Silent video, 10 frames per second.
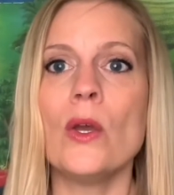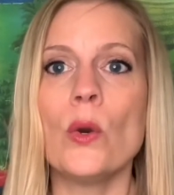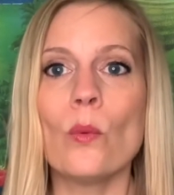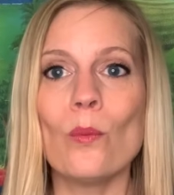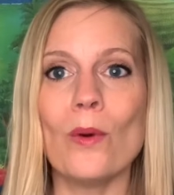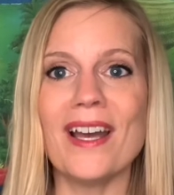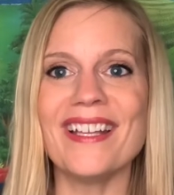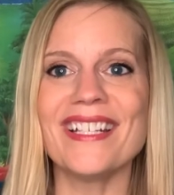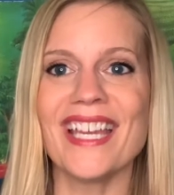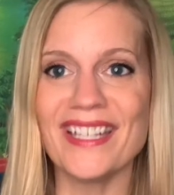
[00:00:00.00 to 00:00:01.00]

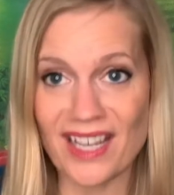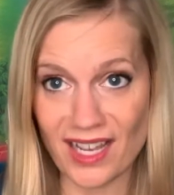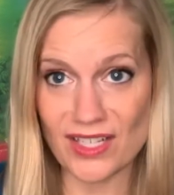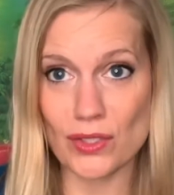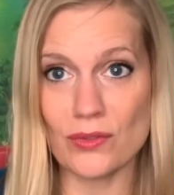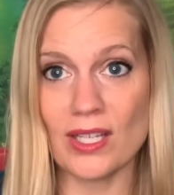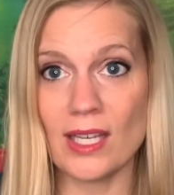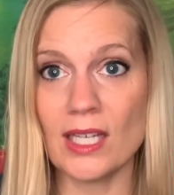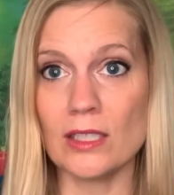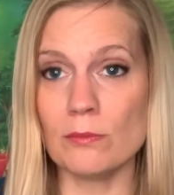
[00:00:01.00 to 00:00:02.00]
what can I do to
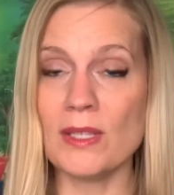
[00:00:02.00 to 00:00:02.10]
help?